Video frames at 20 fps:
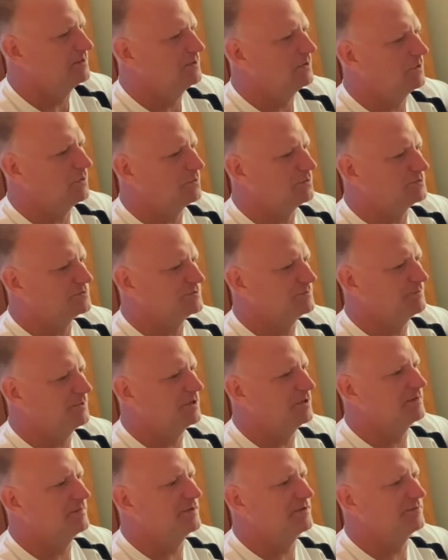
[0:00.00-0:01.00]
Holes
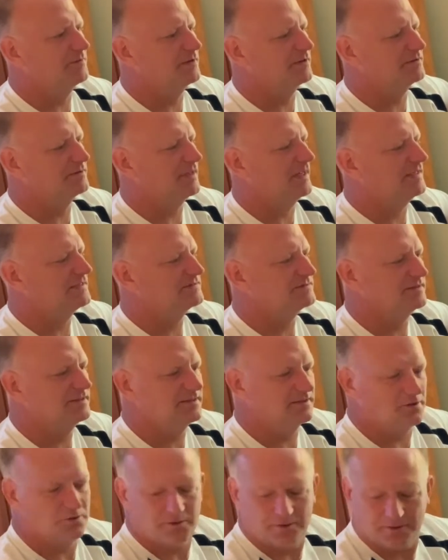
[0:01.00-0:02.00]
appear to be drilled nicely,
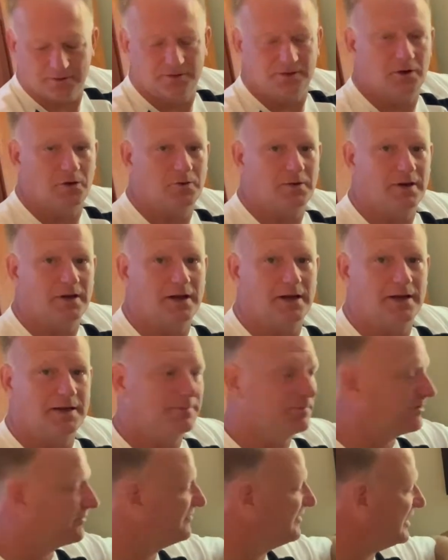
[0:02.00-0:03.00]
no
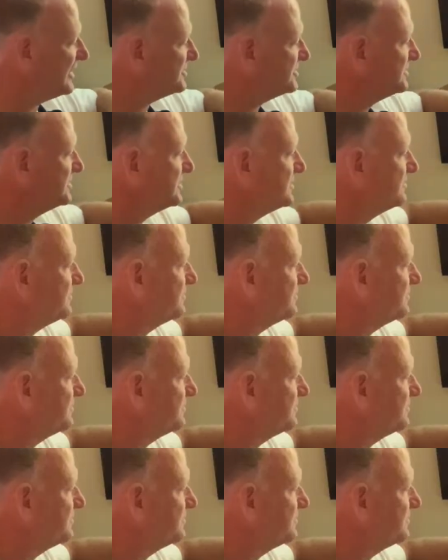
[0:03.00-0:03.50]
imperfections.